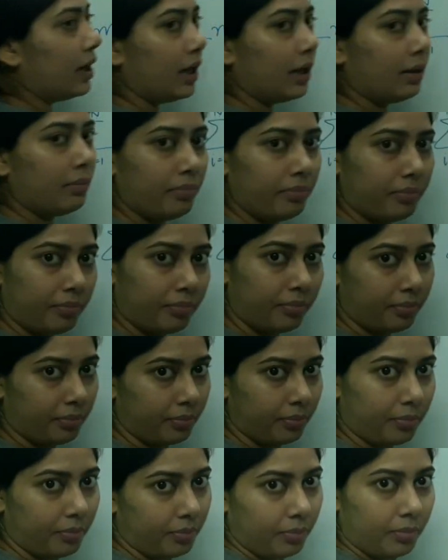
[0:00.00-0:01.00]
M.
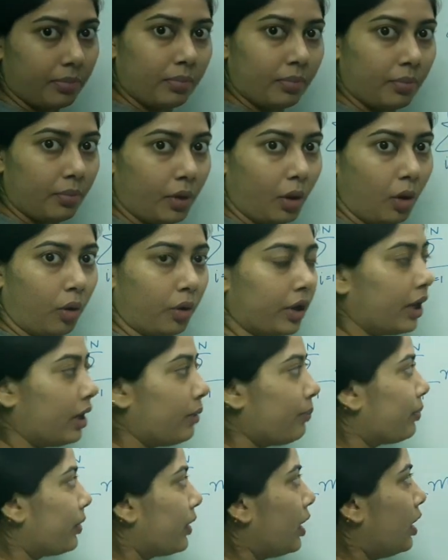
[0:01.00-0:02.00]
Okay.
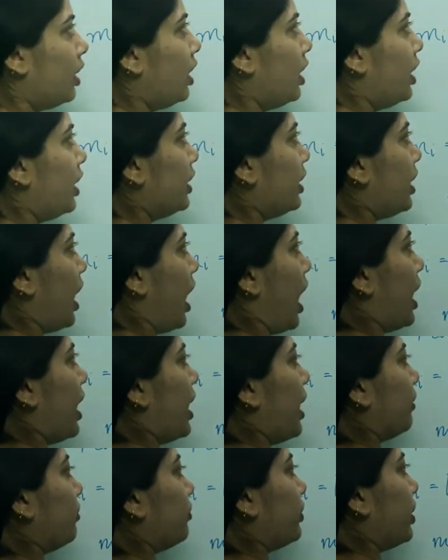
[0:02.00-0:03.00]
I
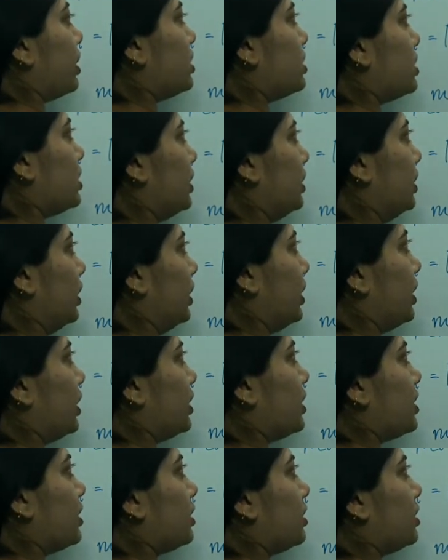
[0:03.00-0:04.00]
have considered
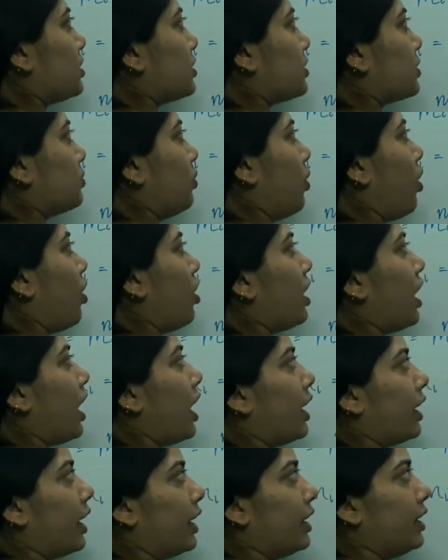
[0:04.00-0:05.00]
small
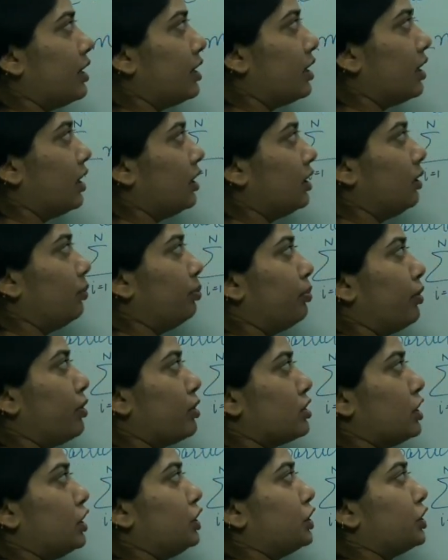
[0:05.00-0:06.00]
ri, the
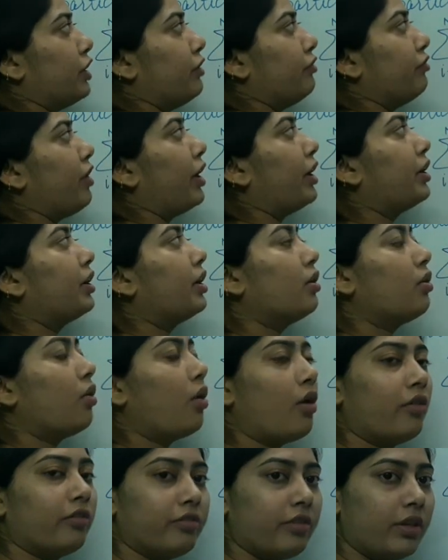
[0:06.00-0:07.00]
position vector
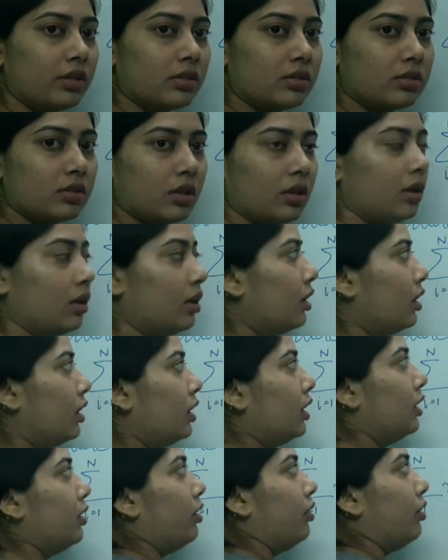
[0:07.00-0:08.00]
of this
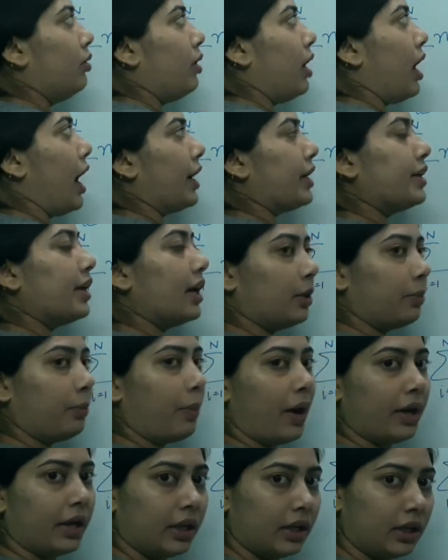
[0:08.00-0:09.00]
ith
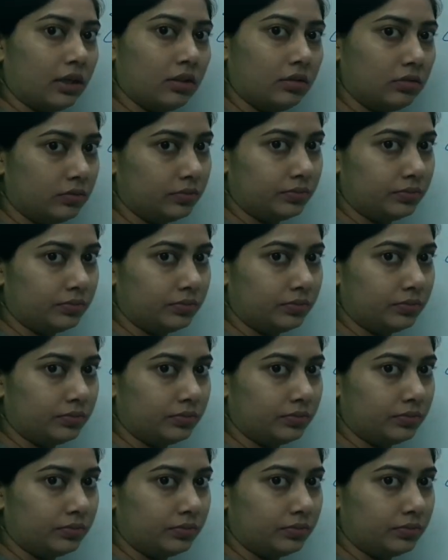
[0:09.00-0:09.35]
particle.